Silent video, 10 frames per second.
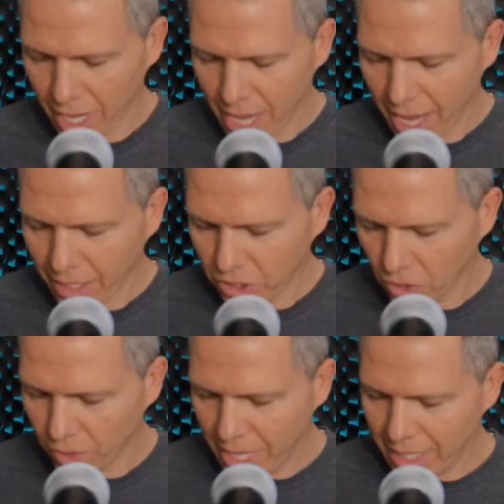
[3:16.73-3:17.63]
And
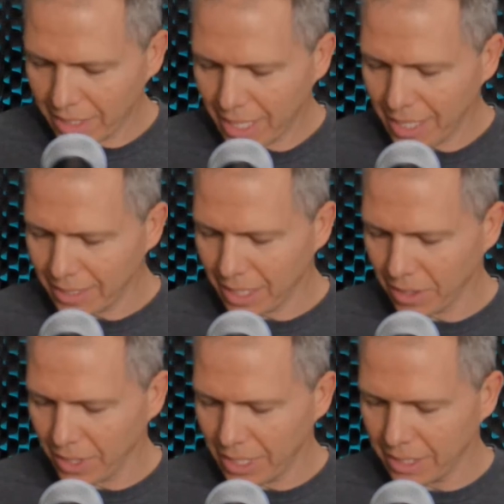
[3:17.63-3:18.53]
so he says
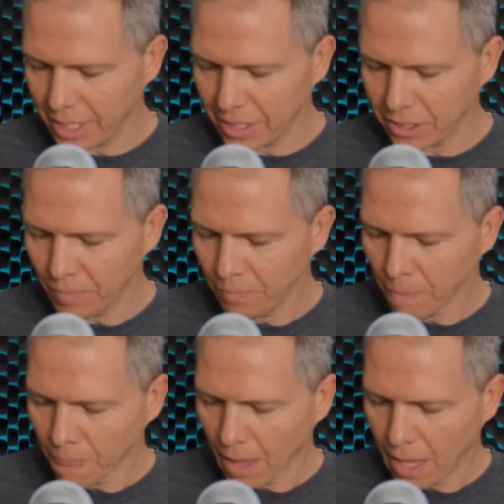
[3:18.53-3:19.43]
here,
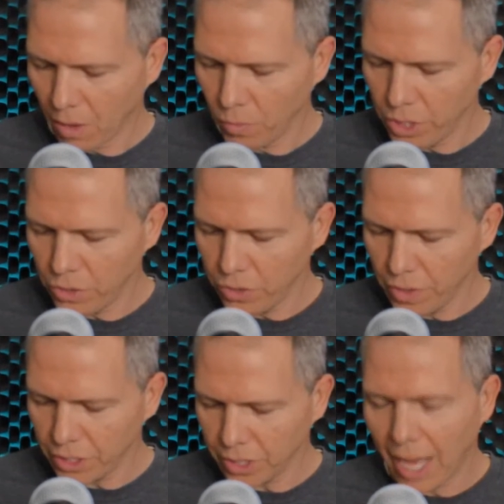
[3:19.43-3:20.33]
when you do
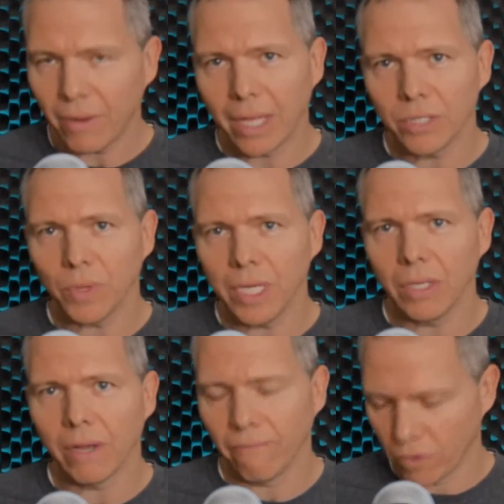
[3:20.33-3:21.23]
this, I just want you to
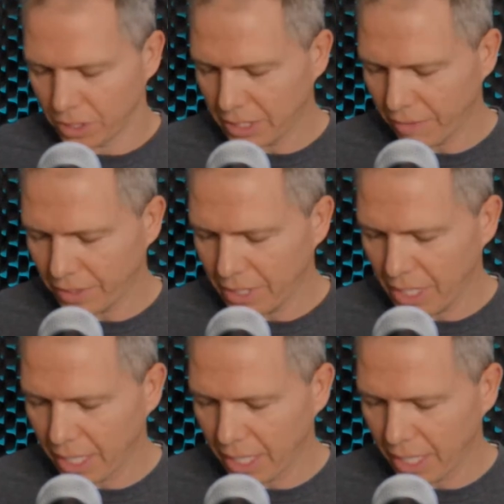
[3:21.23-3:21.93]
look at verse 17.